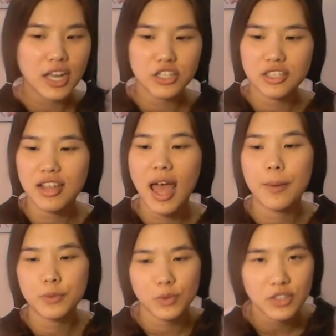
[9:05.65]
I just
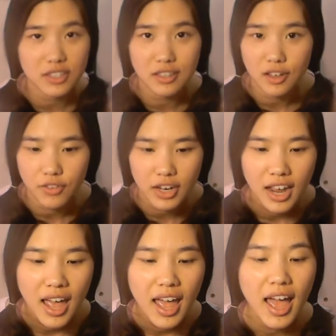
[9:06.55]
absolutely just love it,
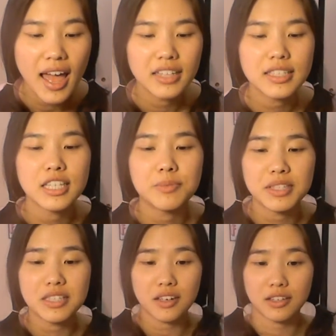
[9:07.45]
and it's
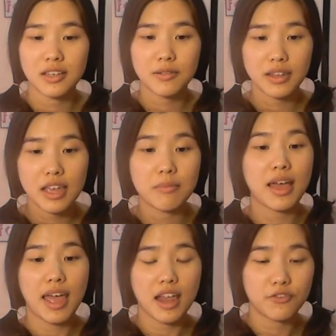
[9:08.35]
been stuck in
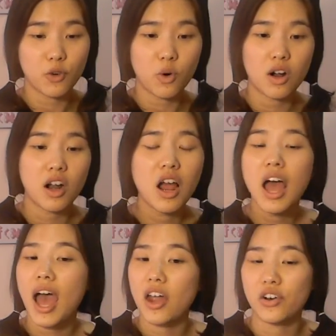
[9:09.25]
my head for,
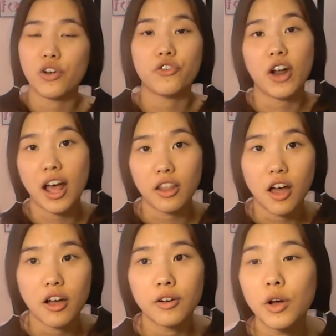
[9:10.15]
I don't know for how
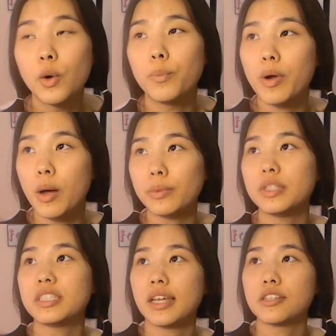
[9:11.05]
long,
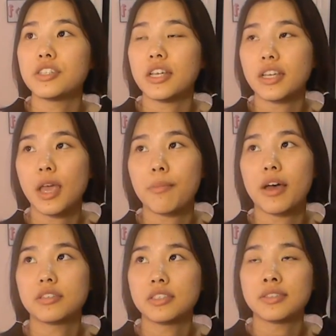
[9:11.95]
probably since it came
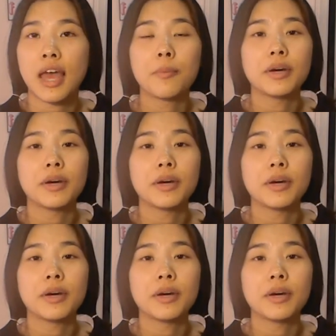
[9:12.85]
out till now.